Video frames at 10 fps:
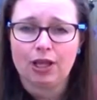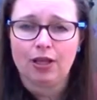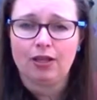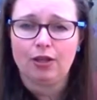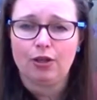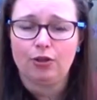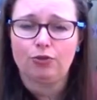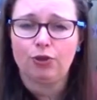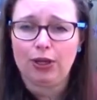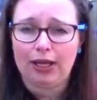either
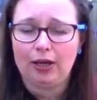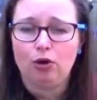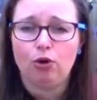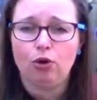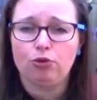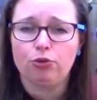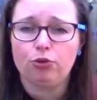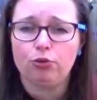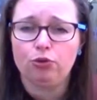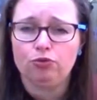through here or
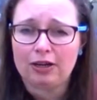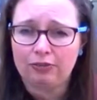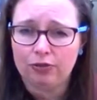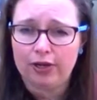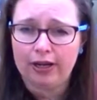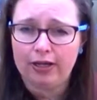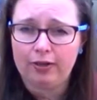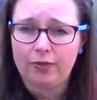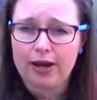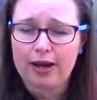through Ravelry,
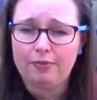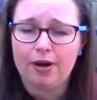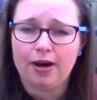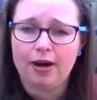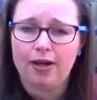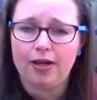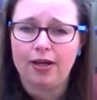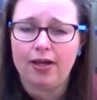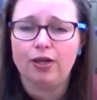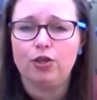where my
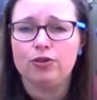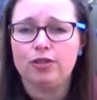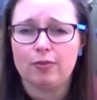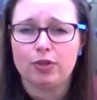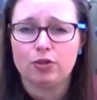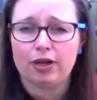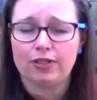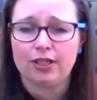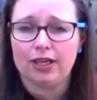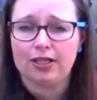username is
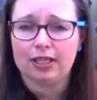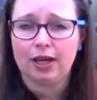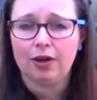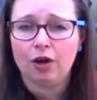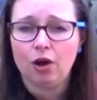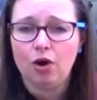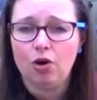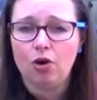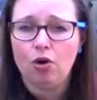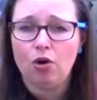craftingnadine,
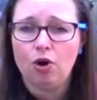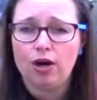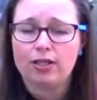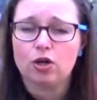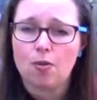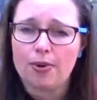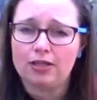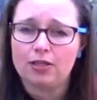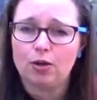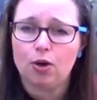or as a
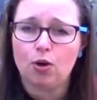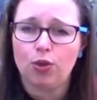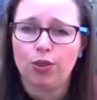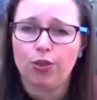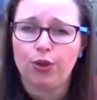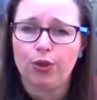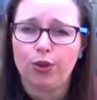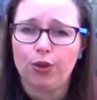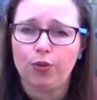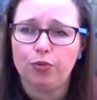comment on
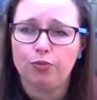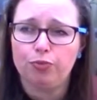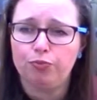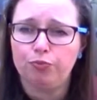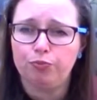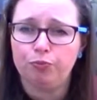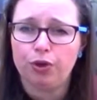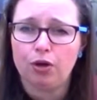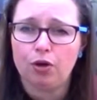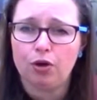the
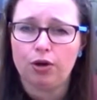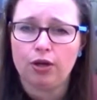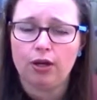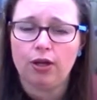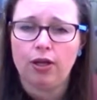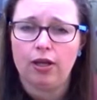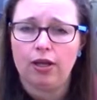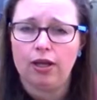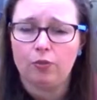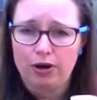blog,
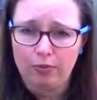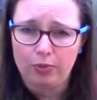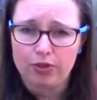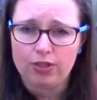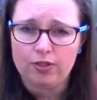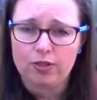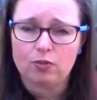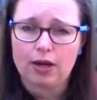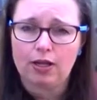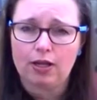where I'll post this as
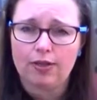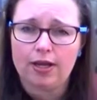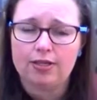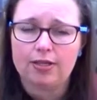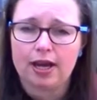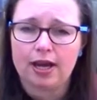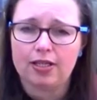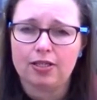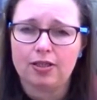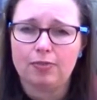well, and that's
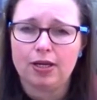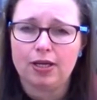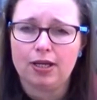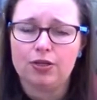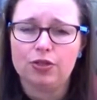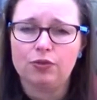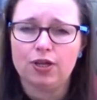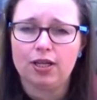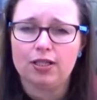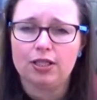at
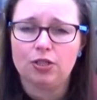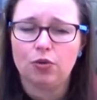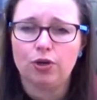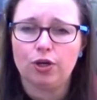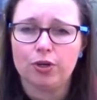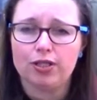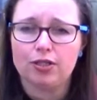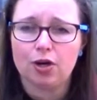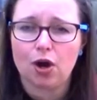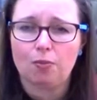
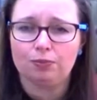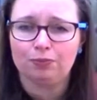themanyknitsofnadine.wordpress.com.